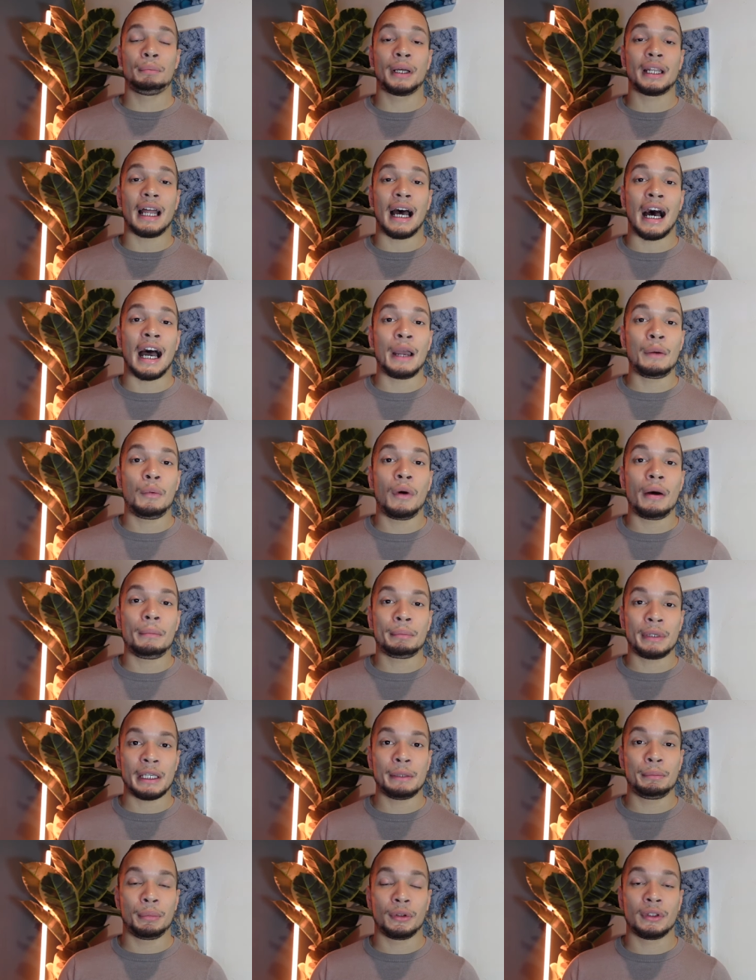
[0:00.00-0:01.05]
But I want
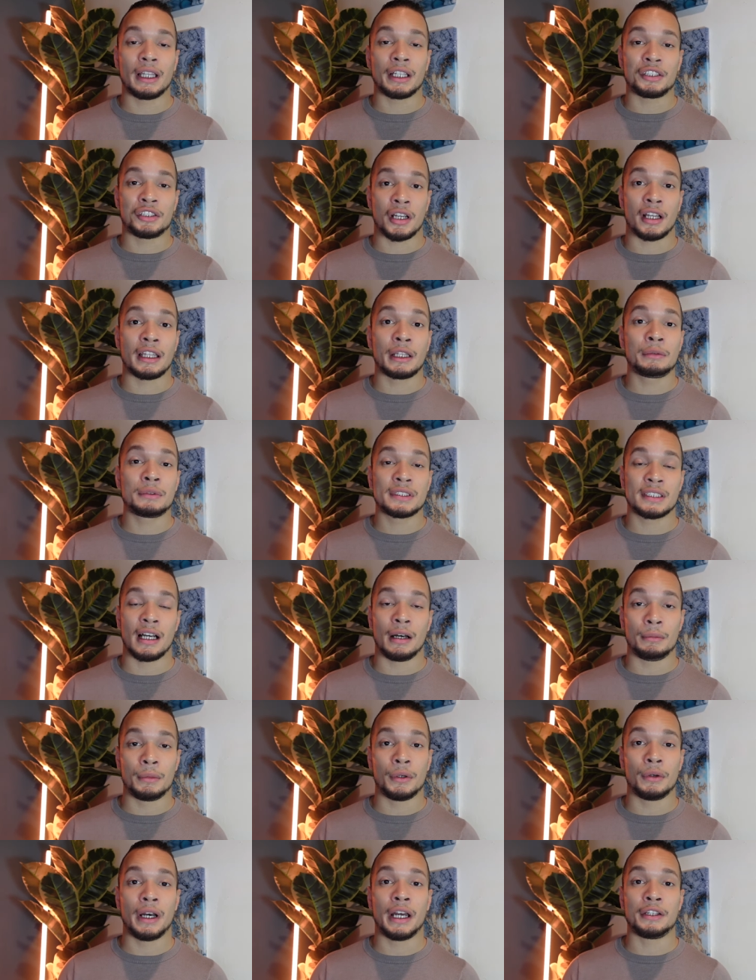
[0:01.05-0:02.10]
people like John
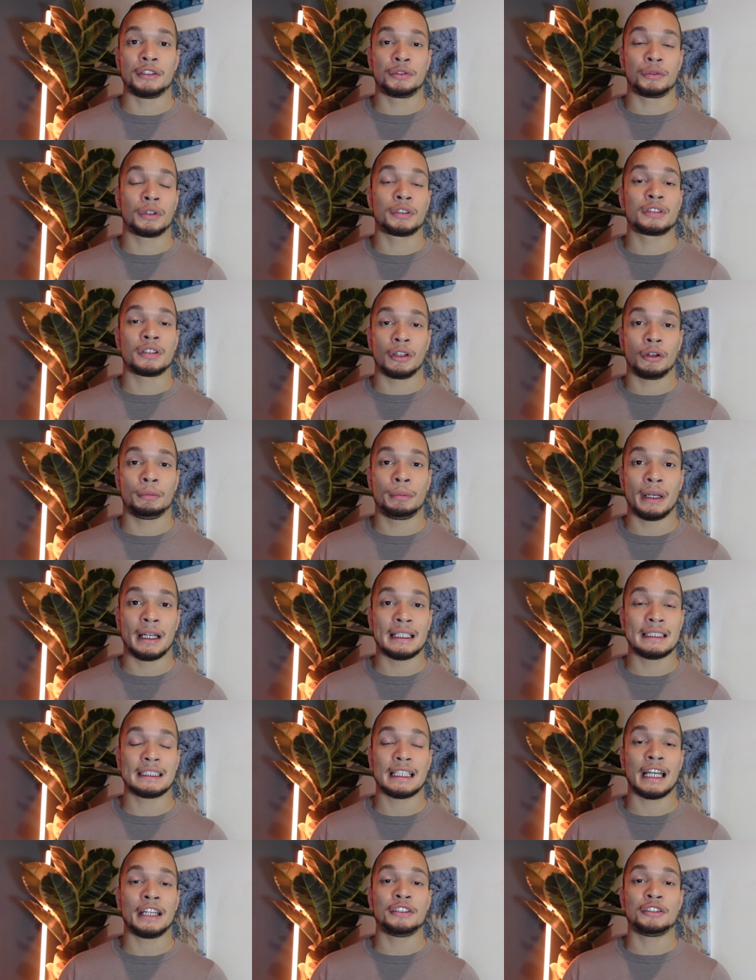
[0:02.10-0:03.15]
Leguizamo and George
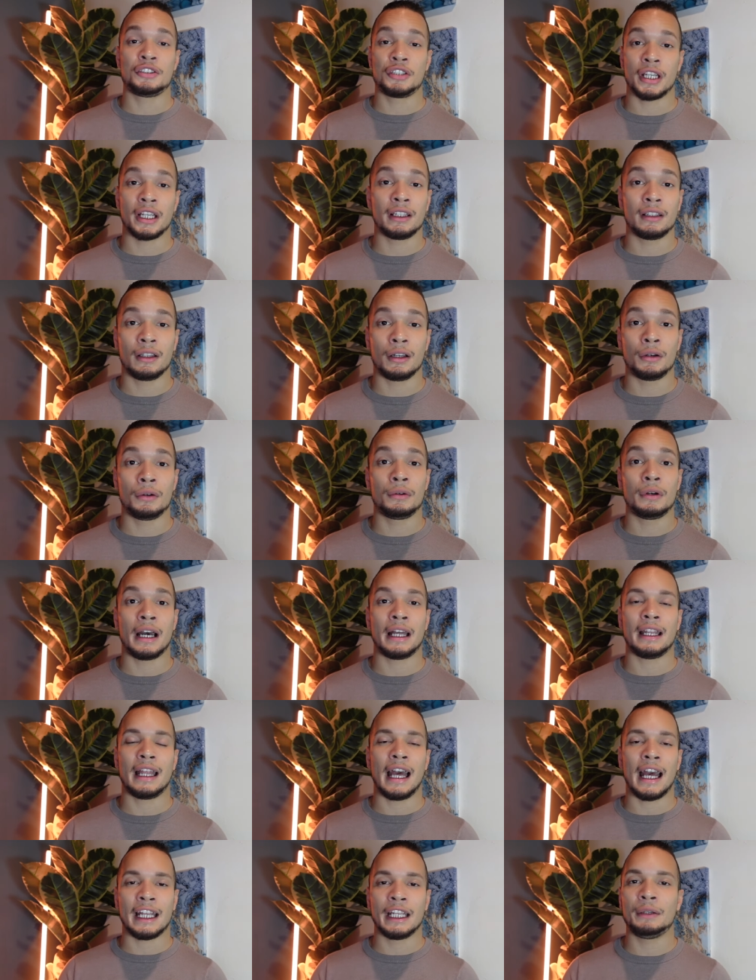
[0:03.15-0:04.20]
Lopez and J Lo
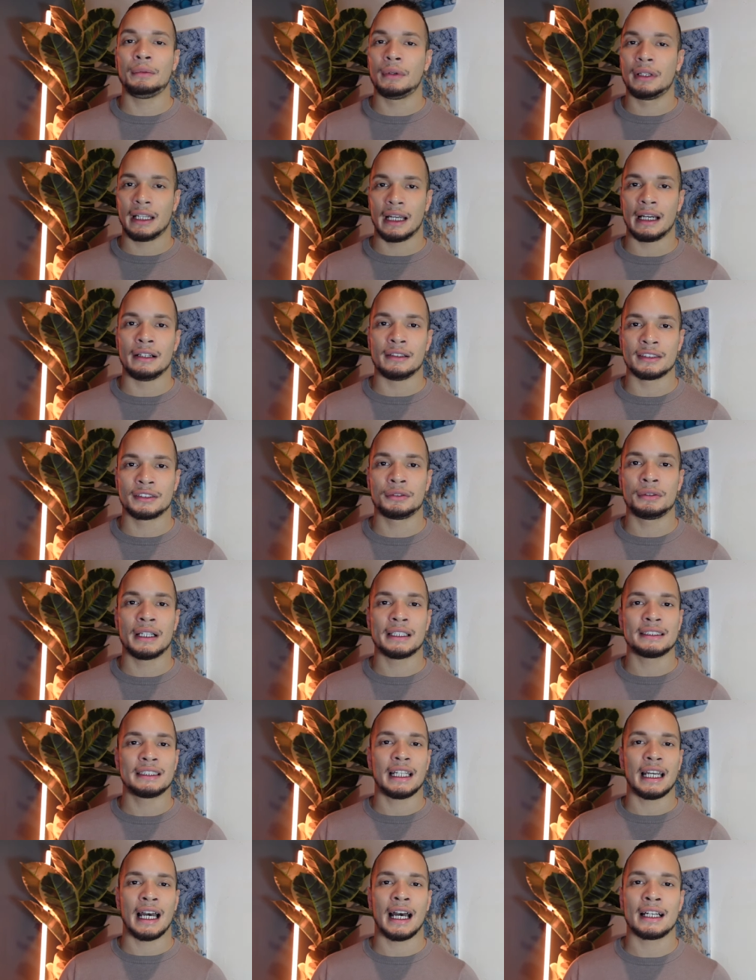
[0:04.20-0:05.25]
and anyone else who has
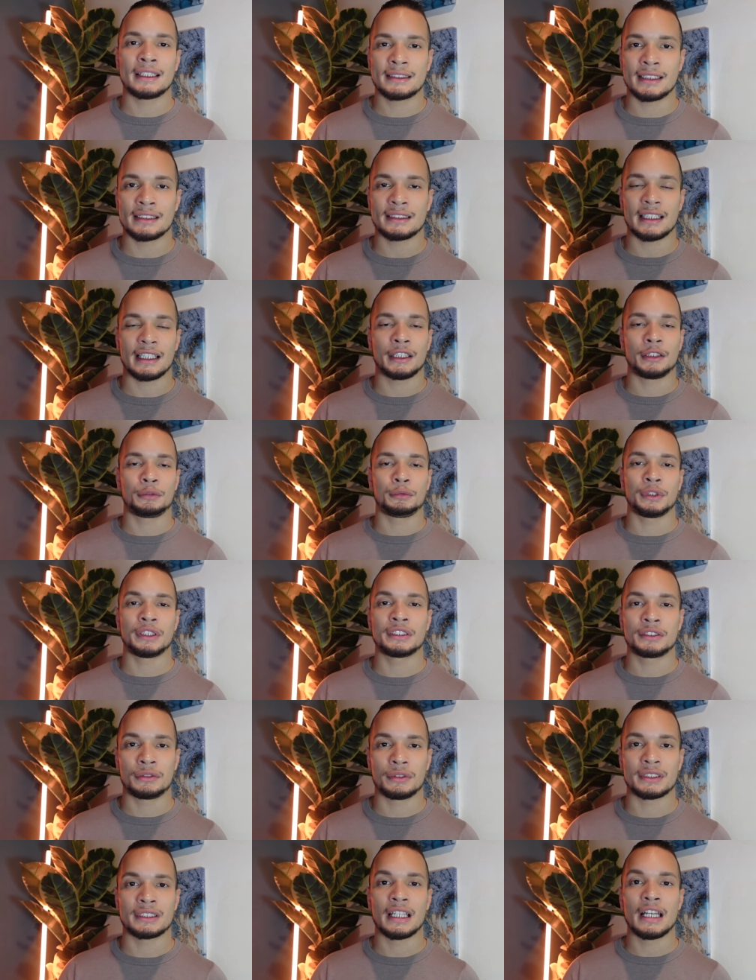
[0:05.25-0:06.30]
the access and the
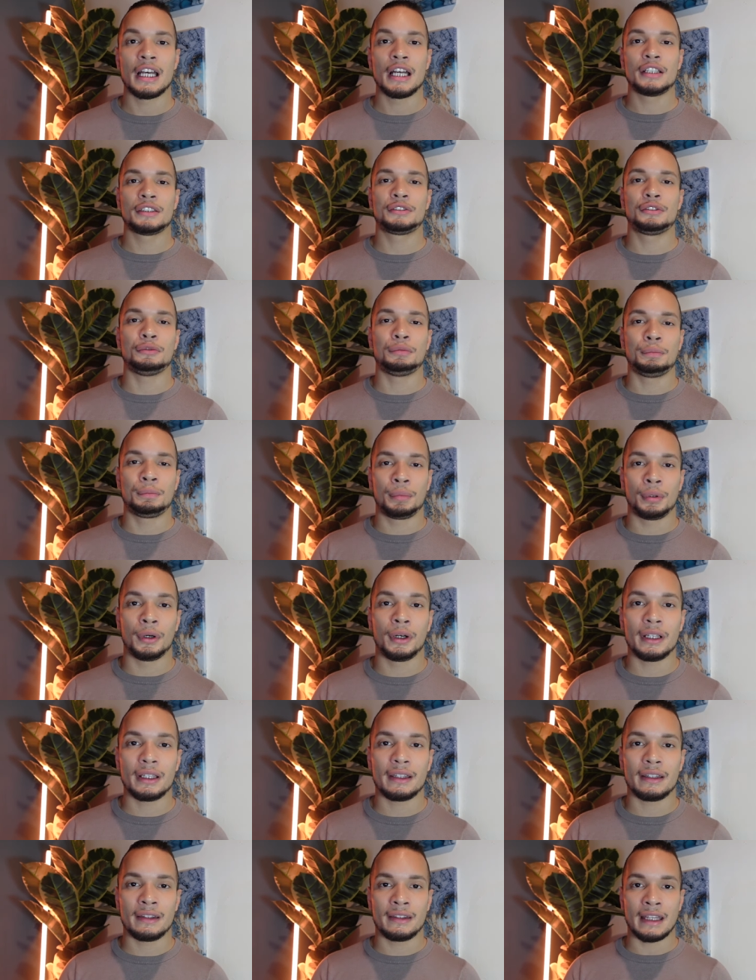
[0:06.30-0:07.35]
resource to
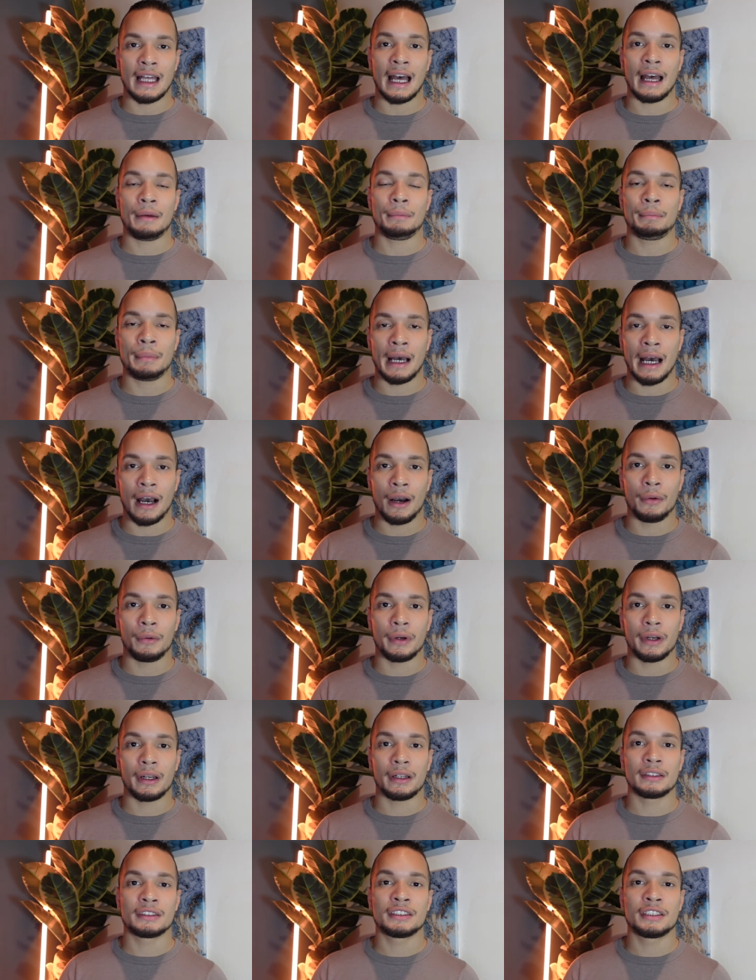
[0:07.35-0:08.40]
put that
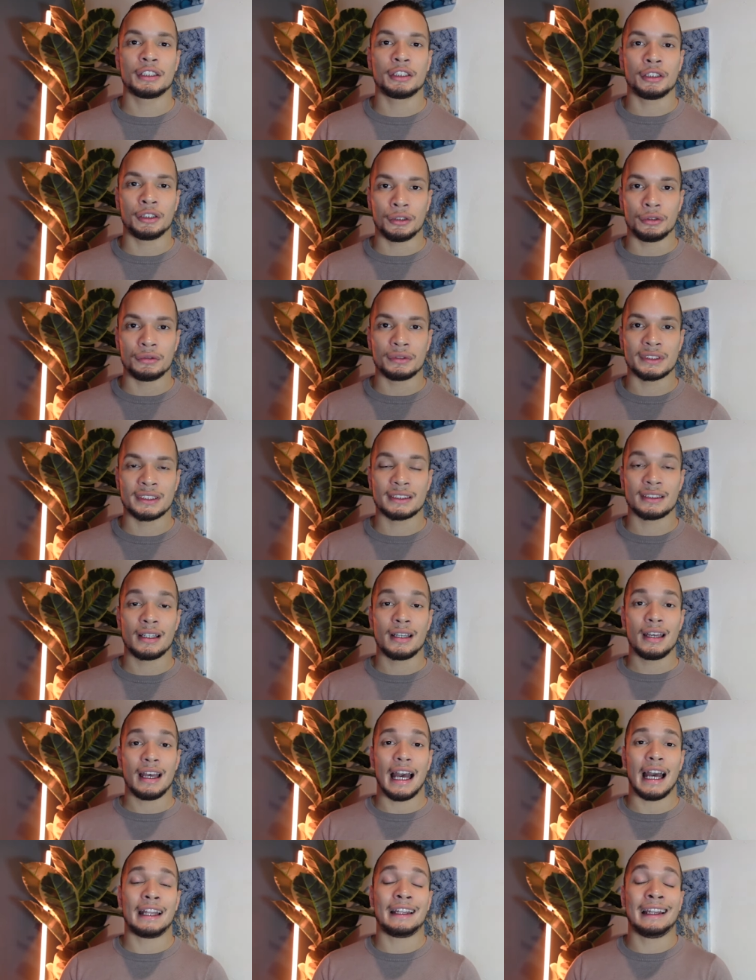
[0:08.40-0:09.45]
power to use
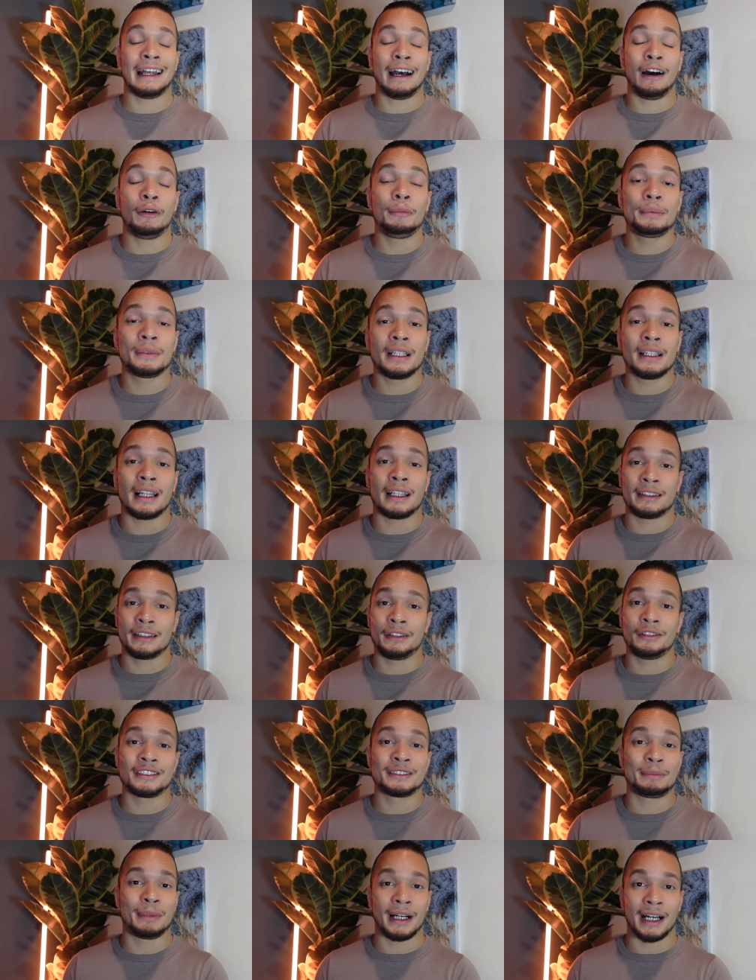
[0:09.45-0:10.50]
and help the
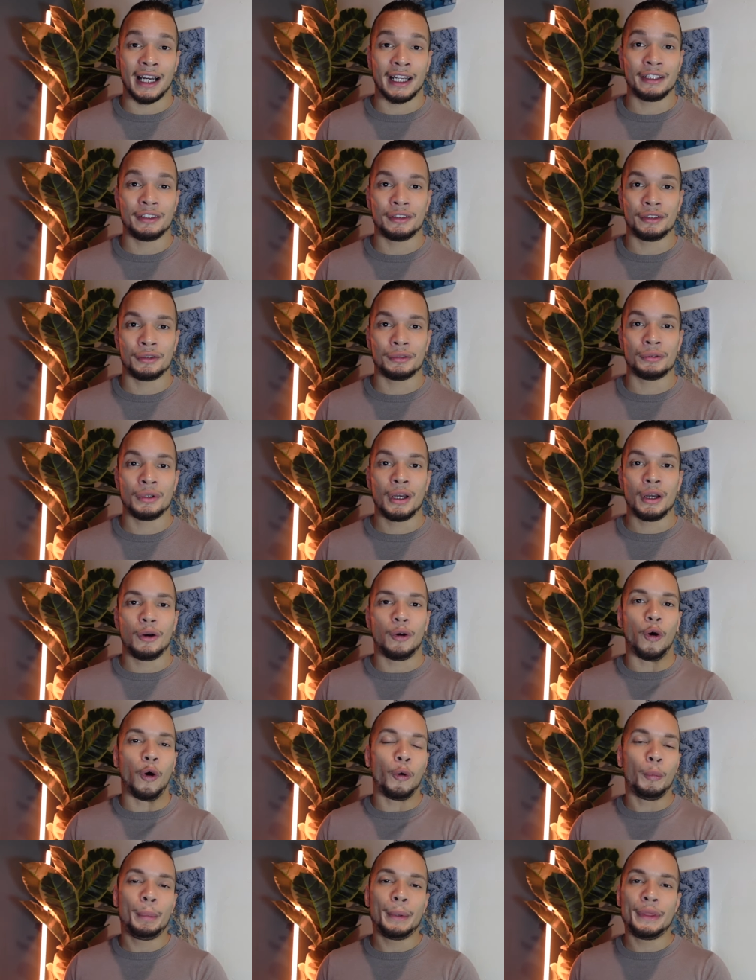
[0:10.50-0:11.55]
Latinos behind you.
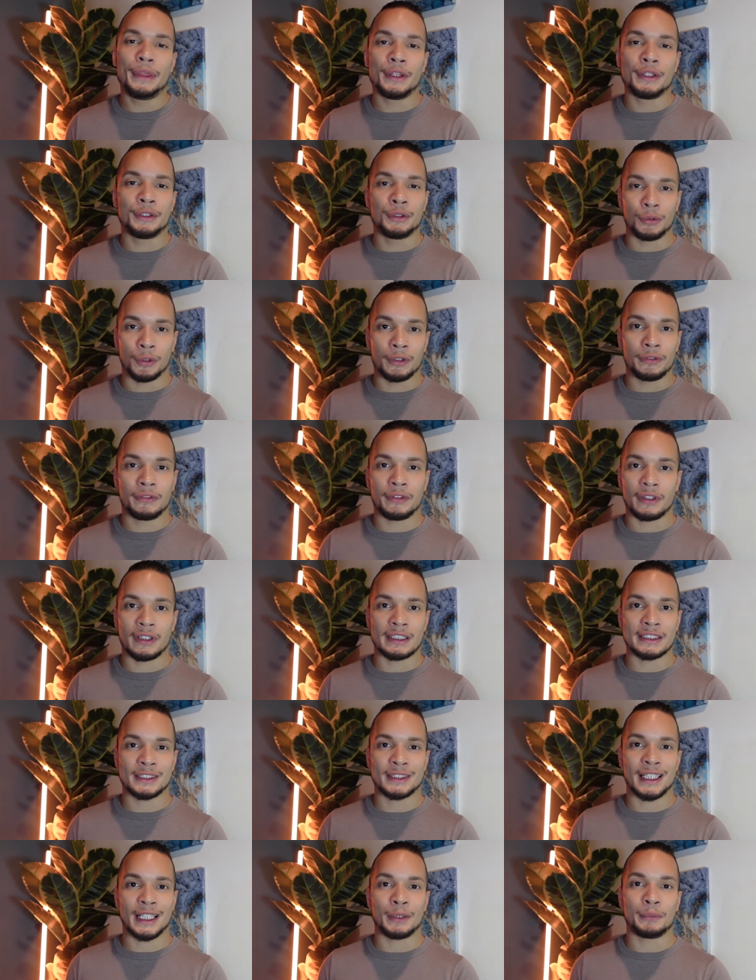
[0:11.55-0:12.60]
Open the door for
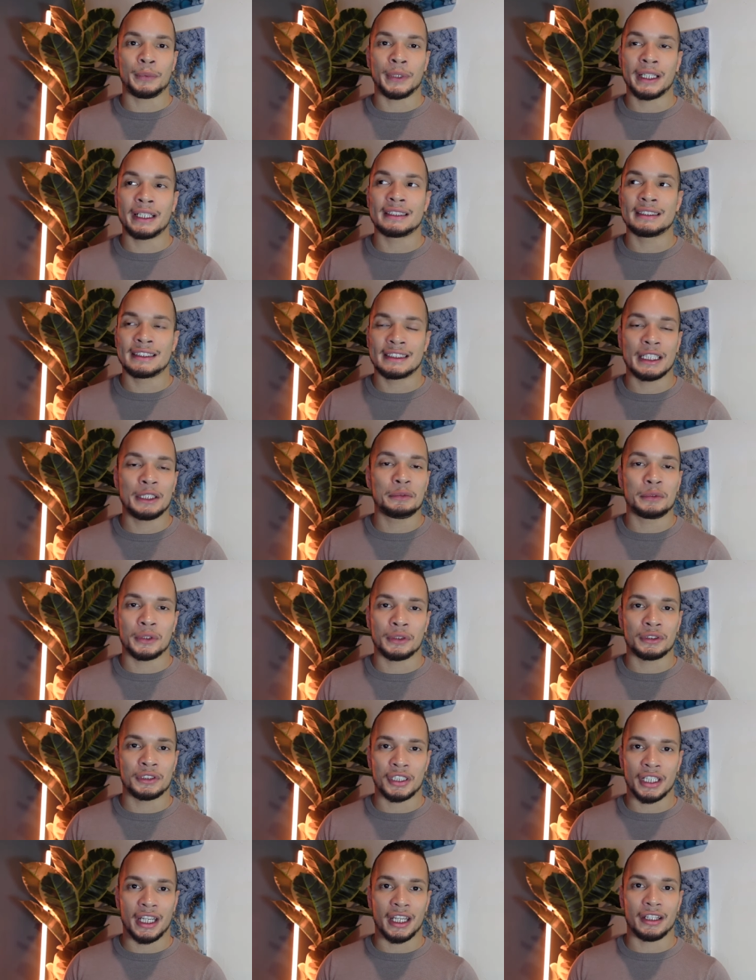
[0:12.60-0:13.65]
us so that we can see real
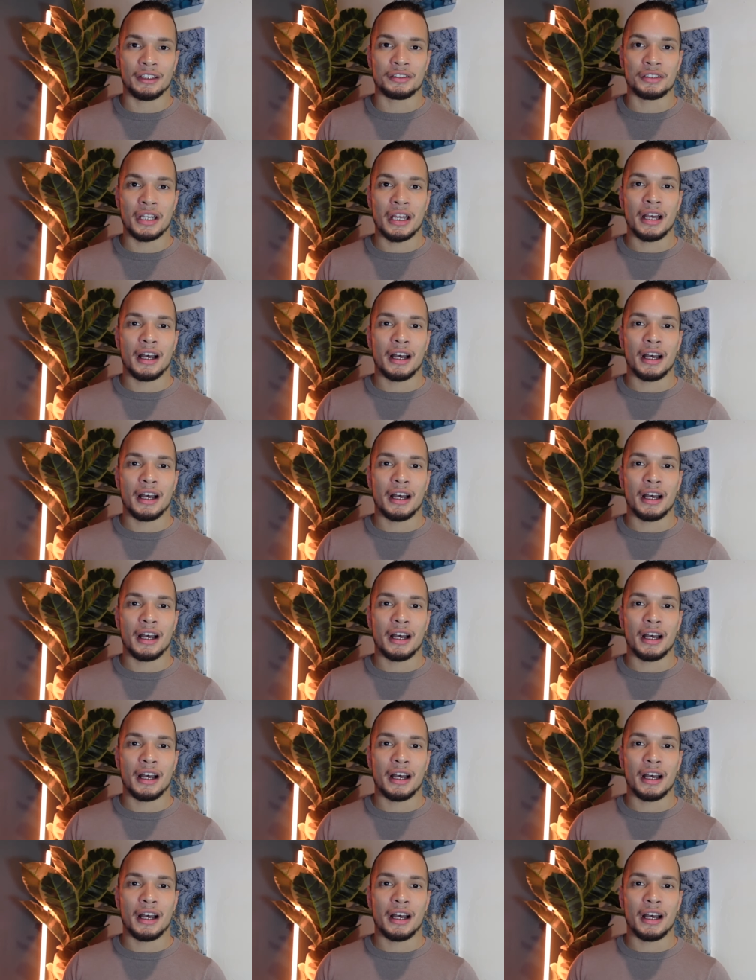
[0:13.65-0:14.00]
change.